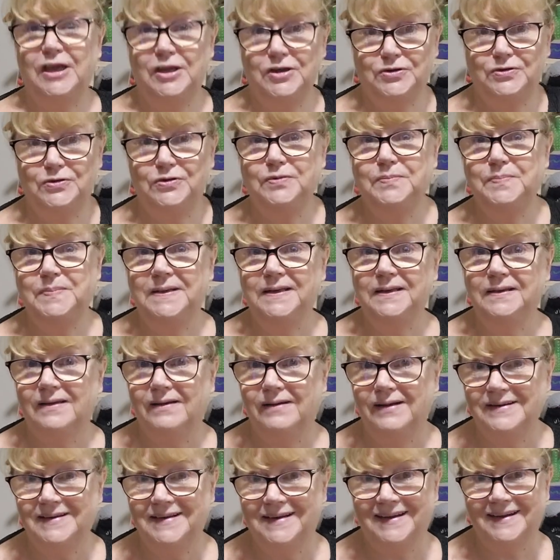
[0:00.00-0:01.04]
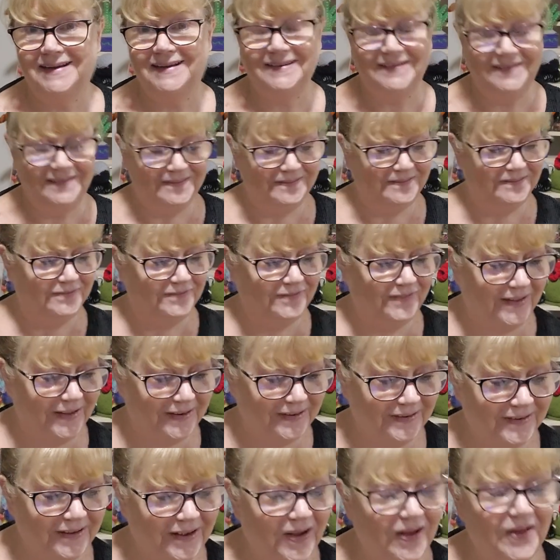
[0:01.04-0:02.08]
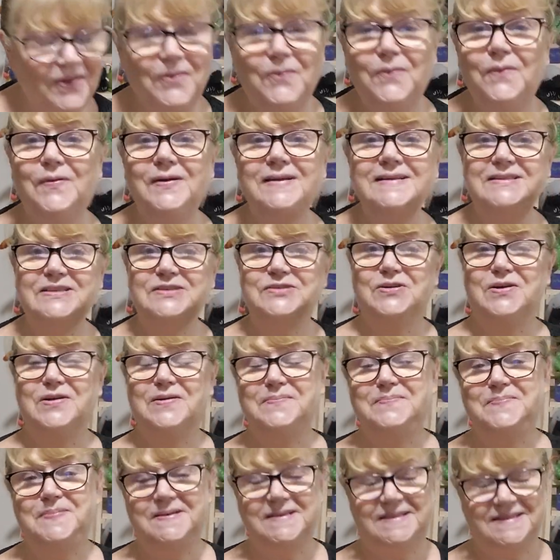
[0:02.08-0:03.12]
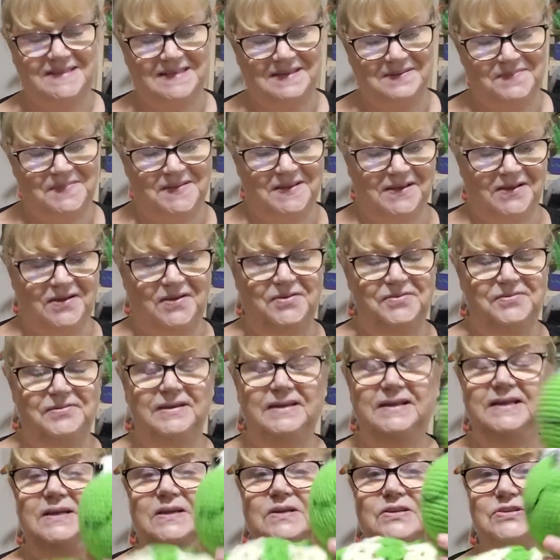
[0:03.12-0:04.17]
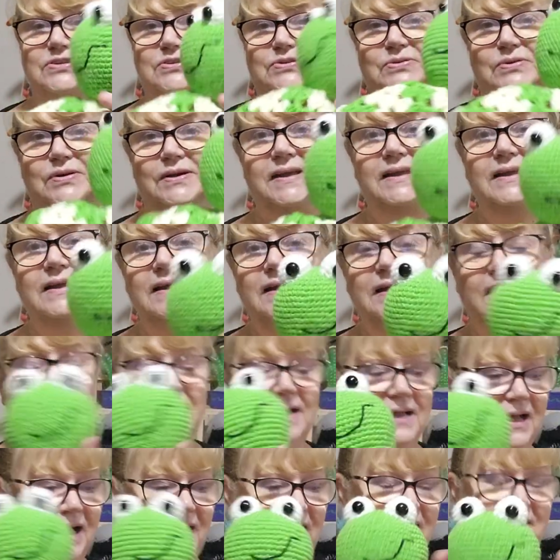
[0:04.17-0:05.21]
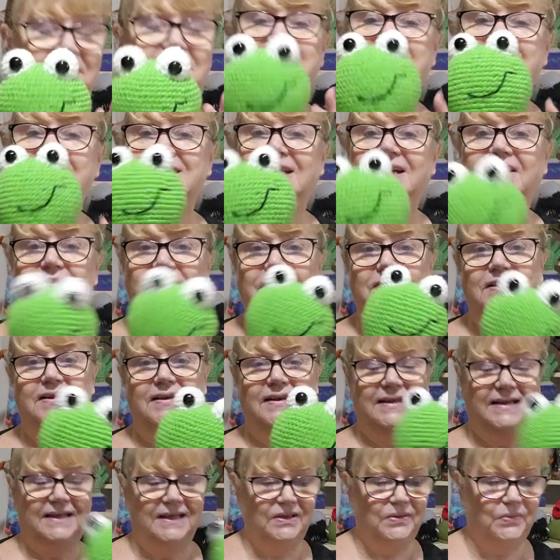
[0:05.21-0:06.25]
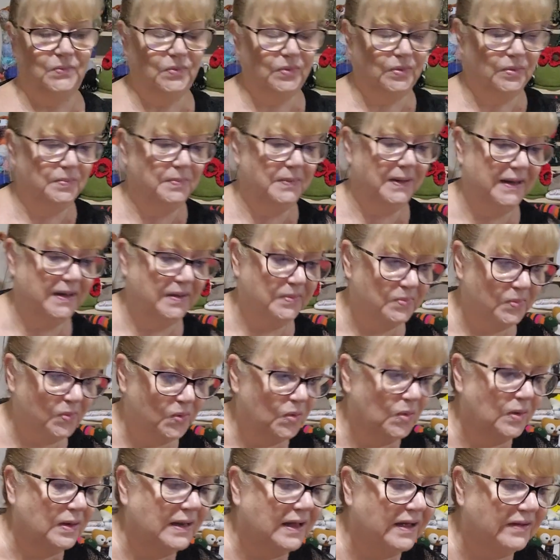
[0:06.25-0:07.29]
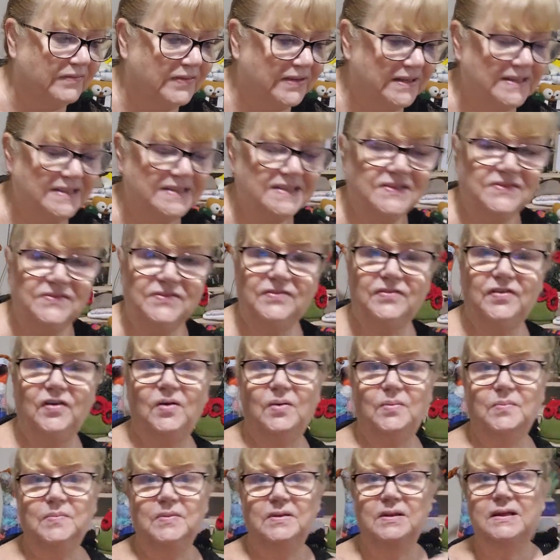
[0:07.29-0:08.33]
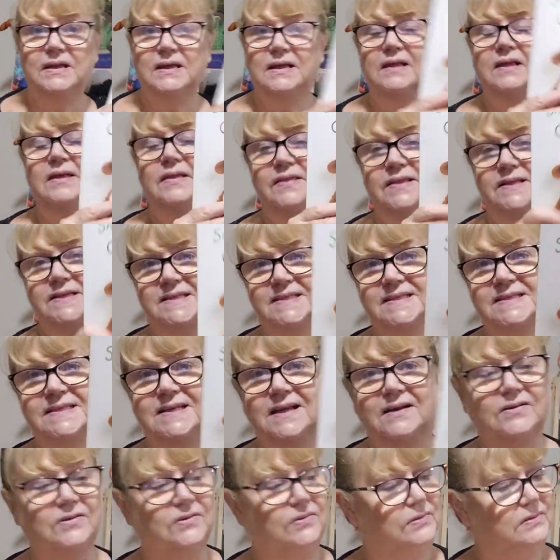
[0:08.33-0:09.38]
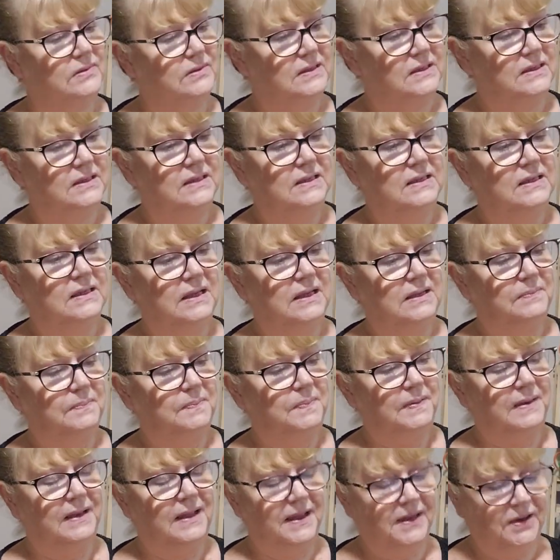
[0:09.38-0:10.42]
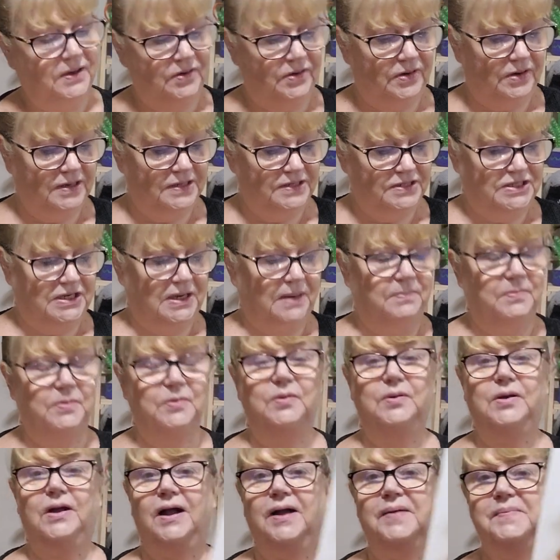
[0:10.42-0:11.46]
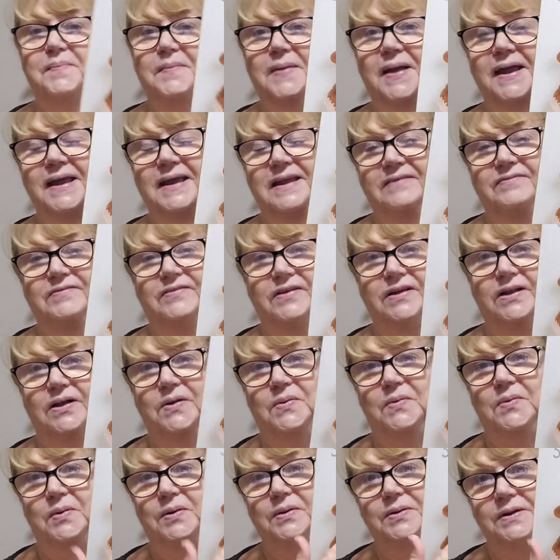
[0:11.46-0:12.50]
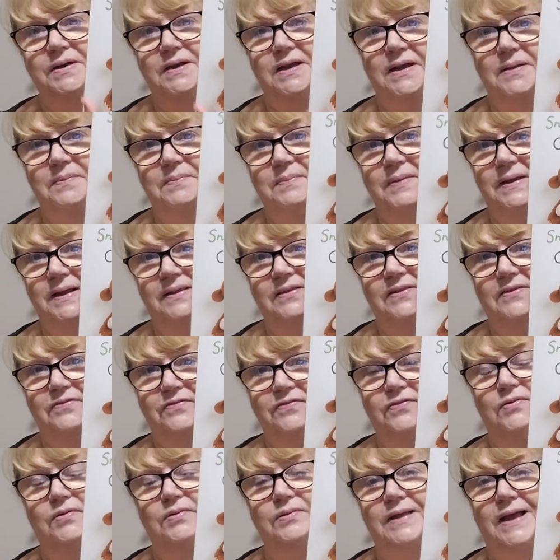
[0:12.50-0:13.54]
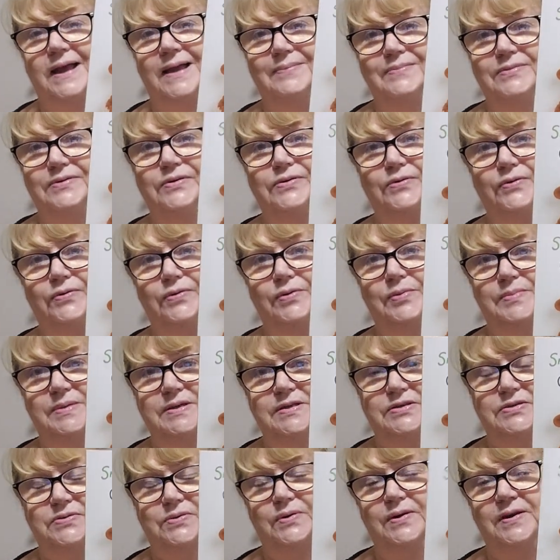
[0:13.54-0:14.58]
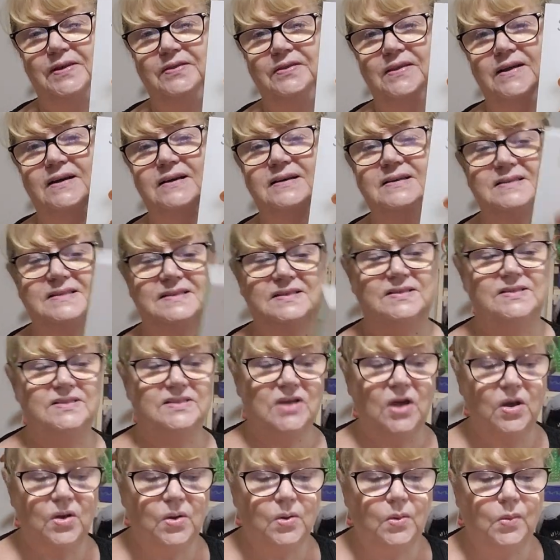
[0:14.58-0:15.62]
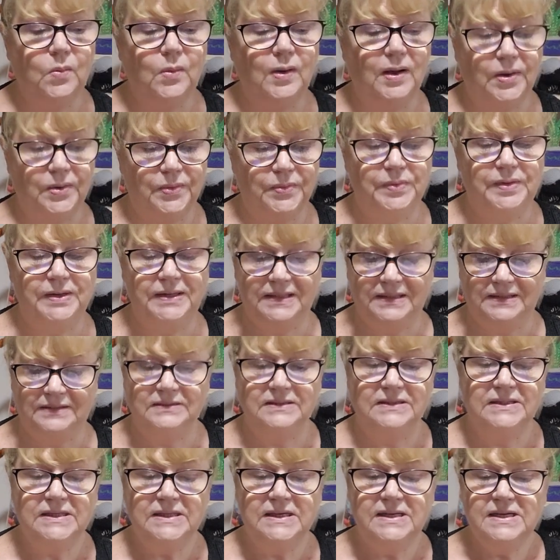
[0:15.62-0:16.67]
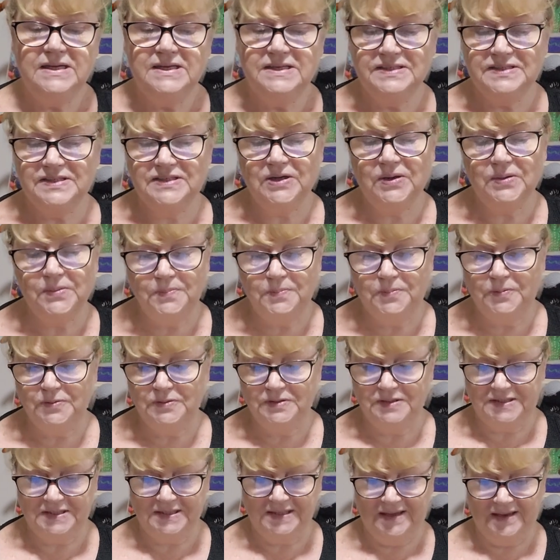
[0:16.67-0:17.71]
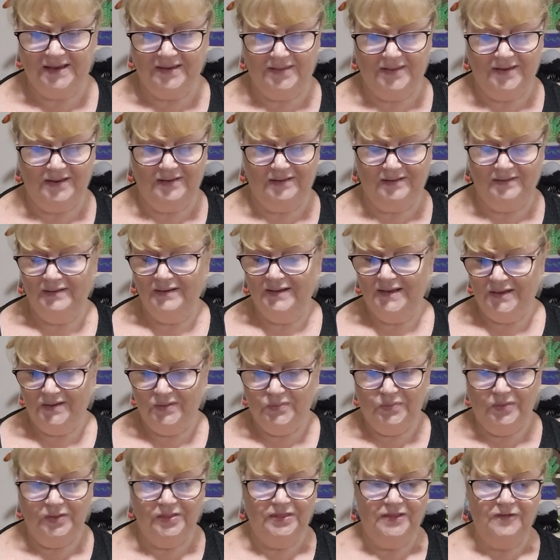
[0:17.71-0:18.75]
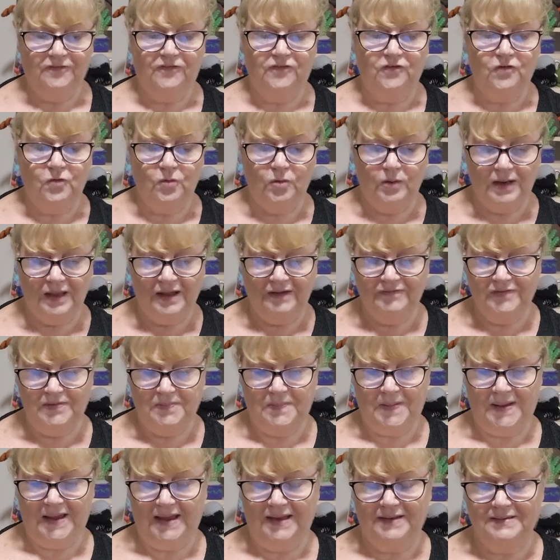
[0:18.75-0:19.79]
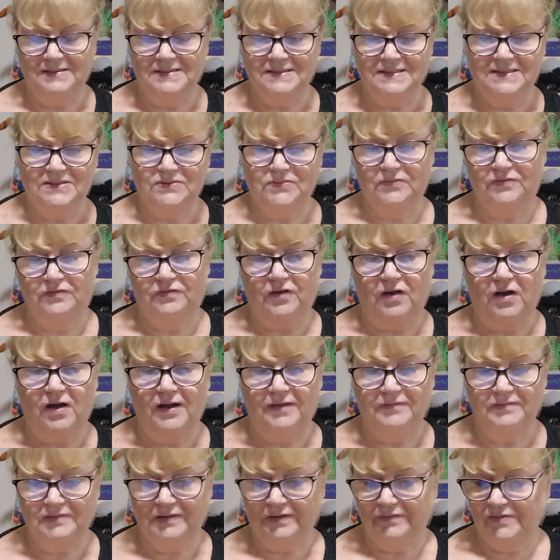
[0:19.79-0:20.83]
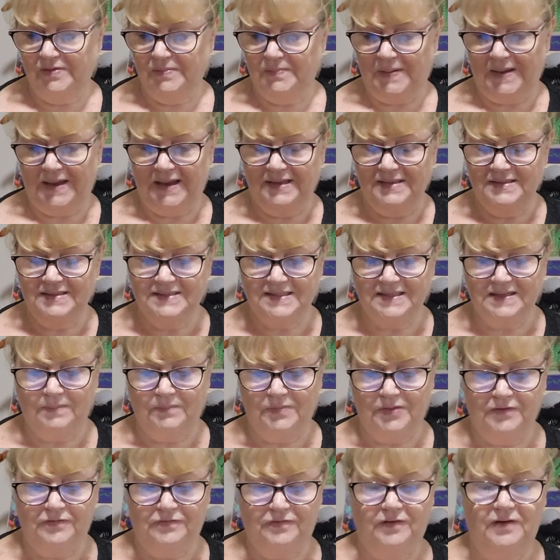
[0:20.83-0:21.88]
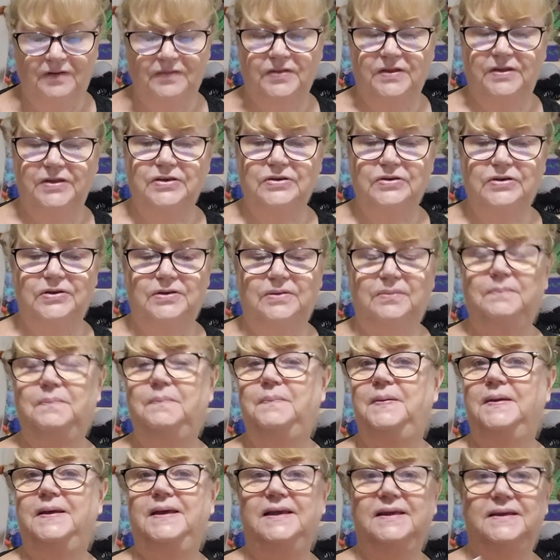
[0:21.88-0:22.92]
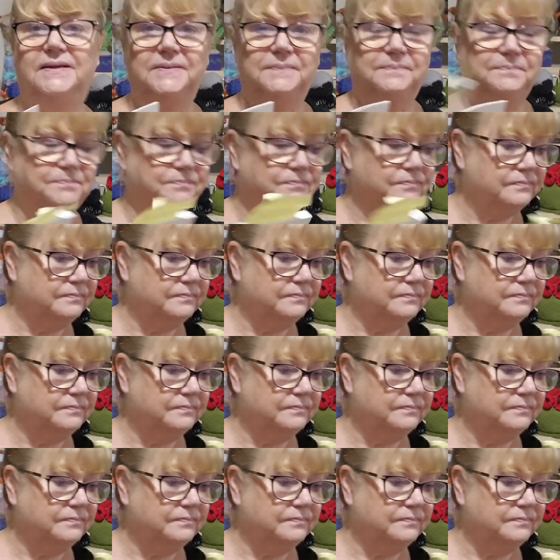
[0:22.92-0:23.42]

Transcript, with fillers: it could be light-hearted and fun. I always try and pick something I really enjoy. I definitely will make more loveys from the Snuggle and Play Crochet book. I may even go on and make the full amigurumi toy. They are so well written, so put together with the four lovey patterns or five lovey patterns up the front that you can pick.